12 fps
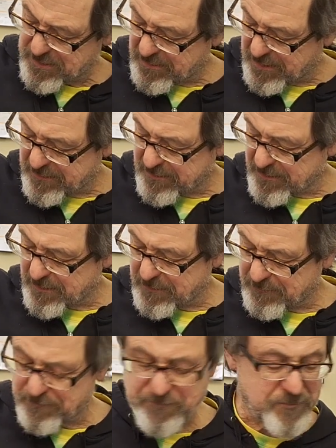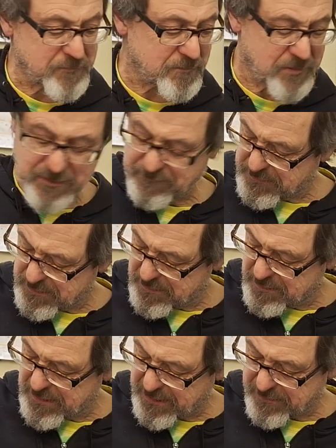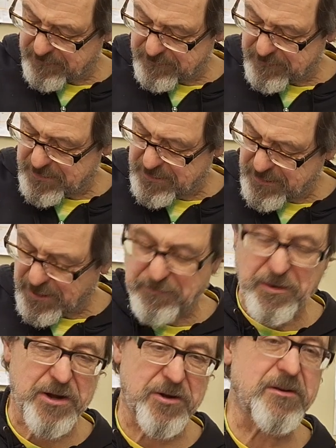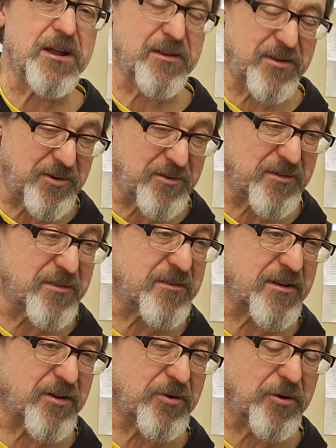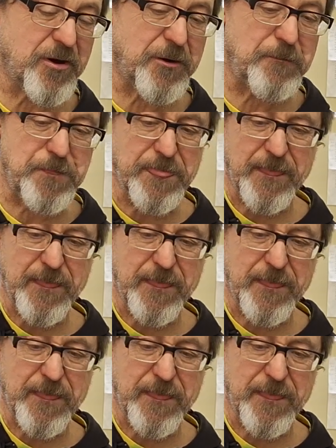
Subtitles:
That's the neck humbucker. Now here's single coil.